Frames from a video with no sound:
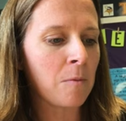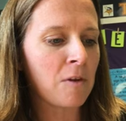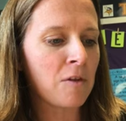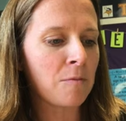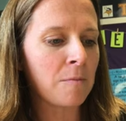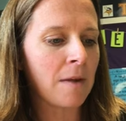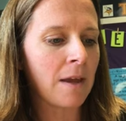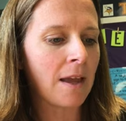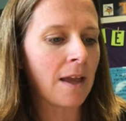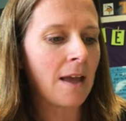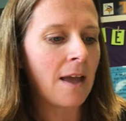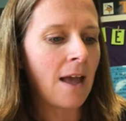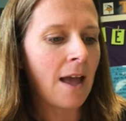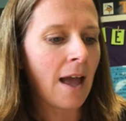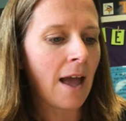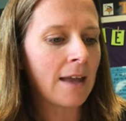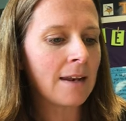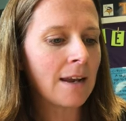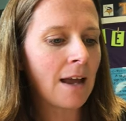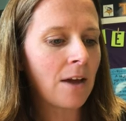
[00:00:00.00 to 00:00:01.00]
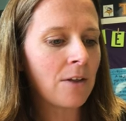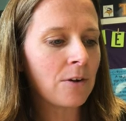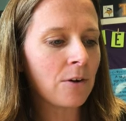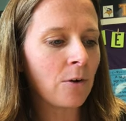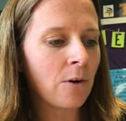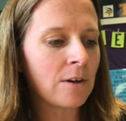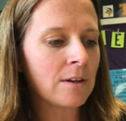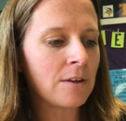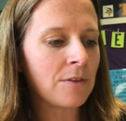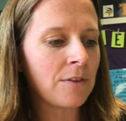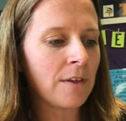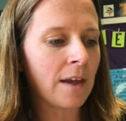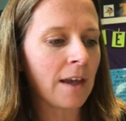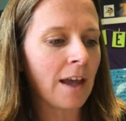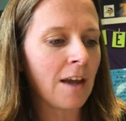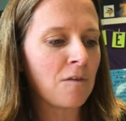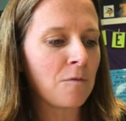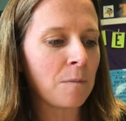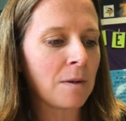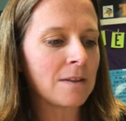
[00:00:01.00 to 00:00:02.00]
with me, and now they're going to think
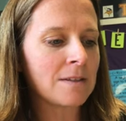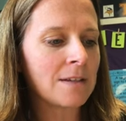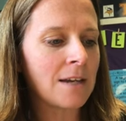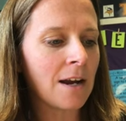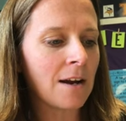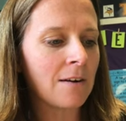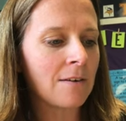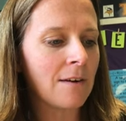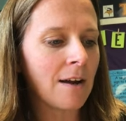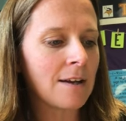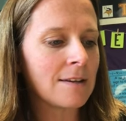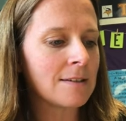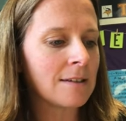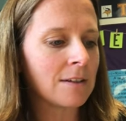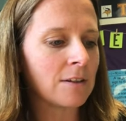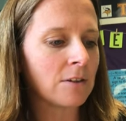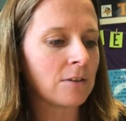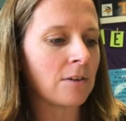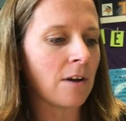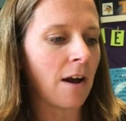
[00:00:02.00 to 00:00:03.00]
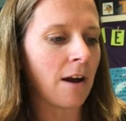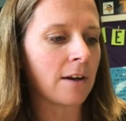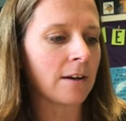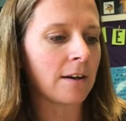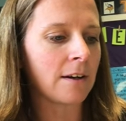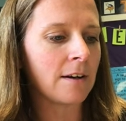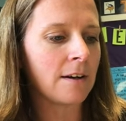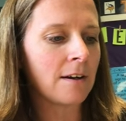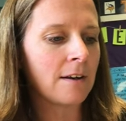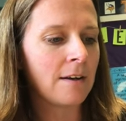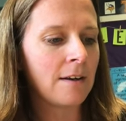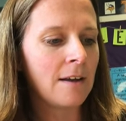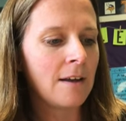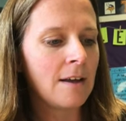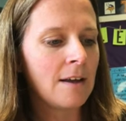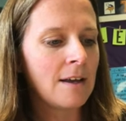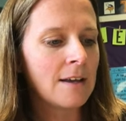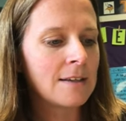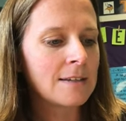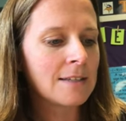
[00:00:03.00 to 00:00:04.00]
I've been terrorizing their daughter.
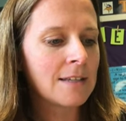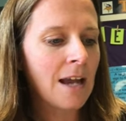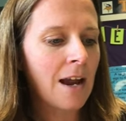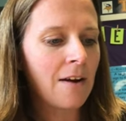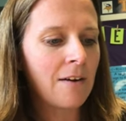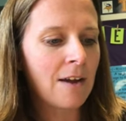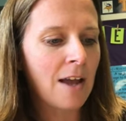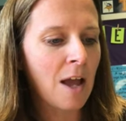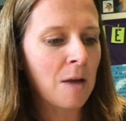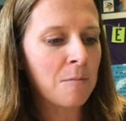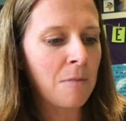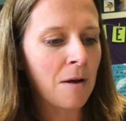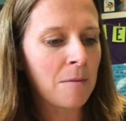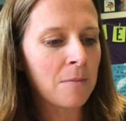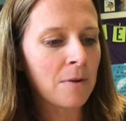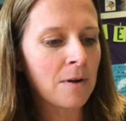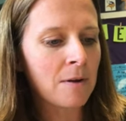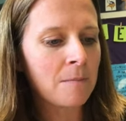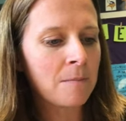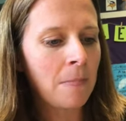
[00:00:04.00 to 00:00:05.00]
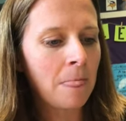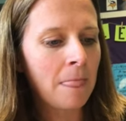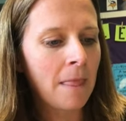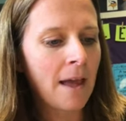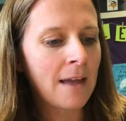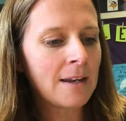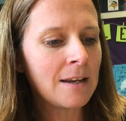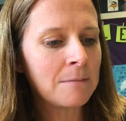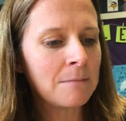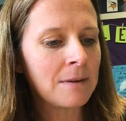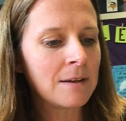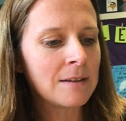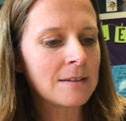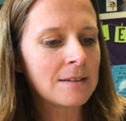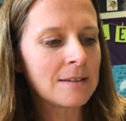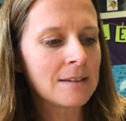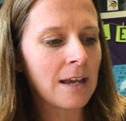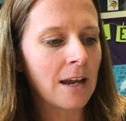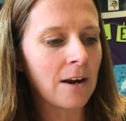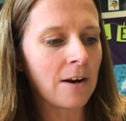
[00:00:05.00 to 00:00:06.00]
Sorry, I mumble. I didn't mean to
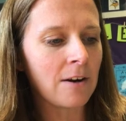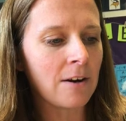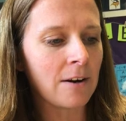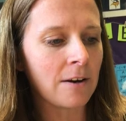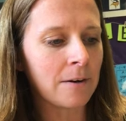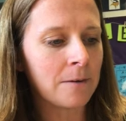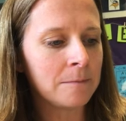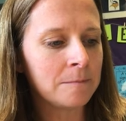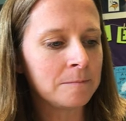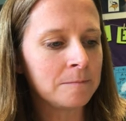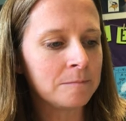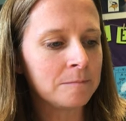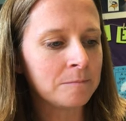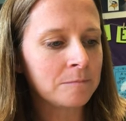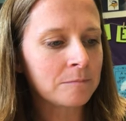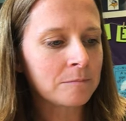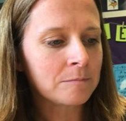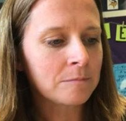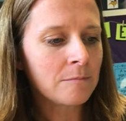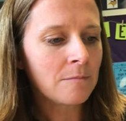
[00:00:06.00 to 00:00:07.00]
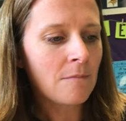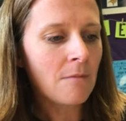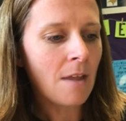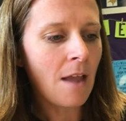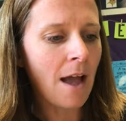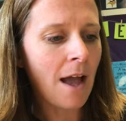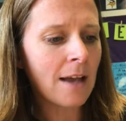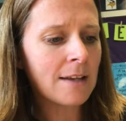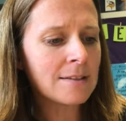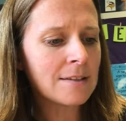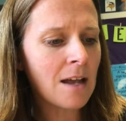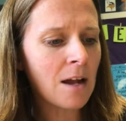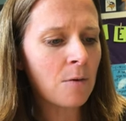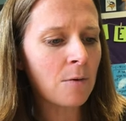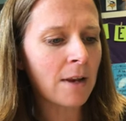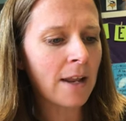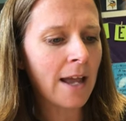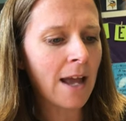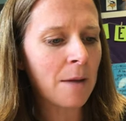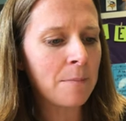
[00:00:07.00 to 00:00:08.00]
scare her. I saw
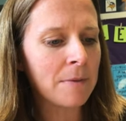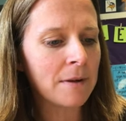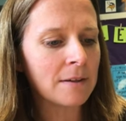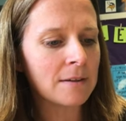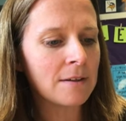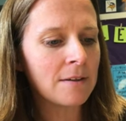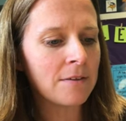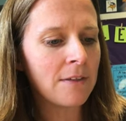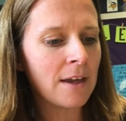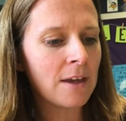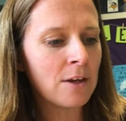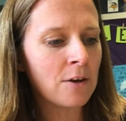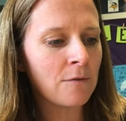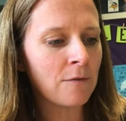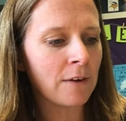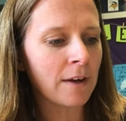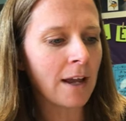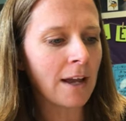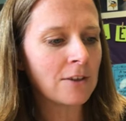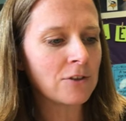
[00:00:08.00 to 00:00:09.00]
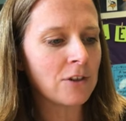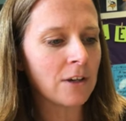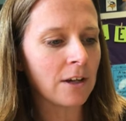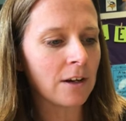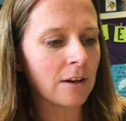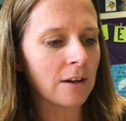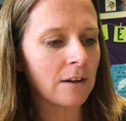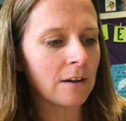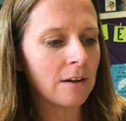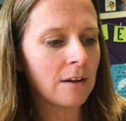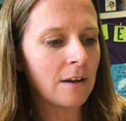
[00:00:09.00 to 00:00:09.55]
what happened. Thank you for catching her.